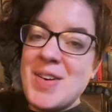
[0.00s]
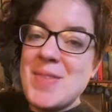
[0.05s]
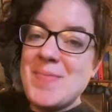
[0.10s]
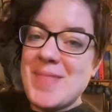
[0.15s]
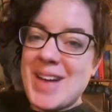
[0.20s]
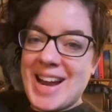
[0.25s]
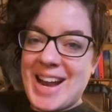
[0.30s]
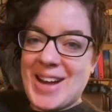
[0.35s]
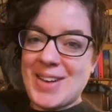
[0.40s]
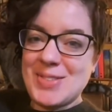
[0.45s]

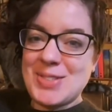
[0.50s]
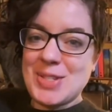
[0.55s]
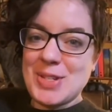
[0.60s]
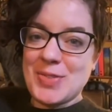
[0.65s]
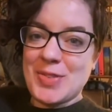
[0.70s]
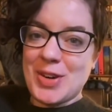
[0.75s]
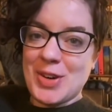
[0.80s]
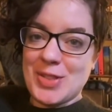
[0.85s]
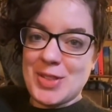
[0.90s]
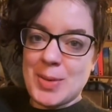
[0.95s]
my House of
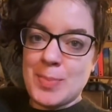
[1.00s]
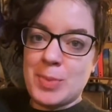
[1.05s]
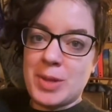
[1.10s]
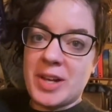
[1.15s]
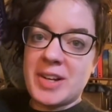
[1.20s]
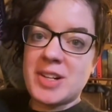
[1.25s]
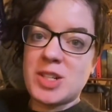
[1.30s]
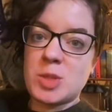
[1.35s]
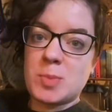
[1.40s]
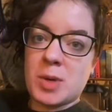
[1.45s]
Earth and Blood
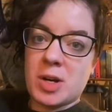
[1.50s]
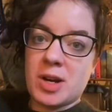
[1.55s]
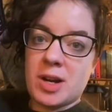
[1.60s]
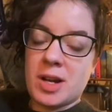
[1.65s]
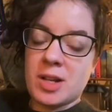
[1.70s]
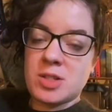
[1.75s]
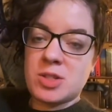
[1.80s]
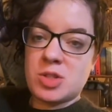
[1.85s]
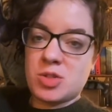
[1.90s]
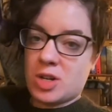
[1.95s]

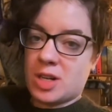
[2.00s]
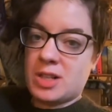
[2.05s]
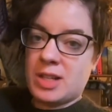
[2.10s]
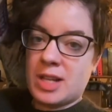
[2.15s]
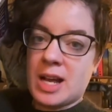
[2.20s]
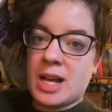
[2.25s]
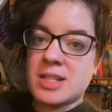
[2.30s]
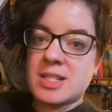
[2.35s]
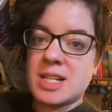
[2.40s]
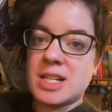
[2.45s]
experience strictly
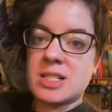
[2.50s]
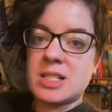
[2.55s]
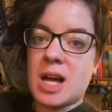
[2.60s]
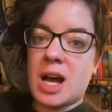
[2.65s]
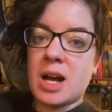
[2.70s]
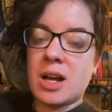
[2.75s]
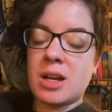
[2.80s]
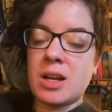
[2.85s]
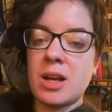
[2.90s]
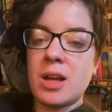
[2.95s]
on TikTok.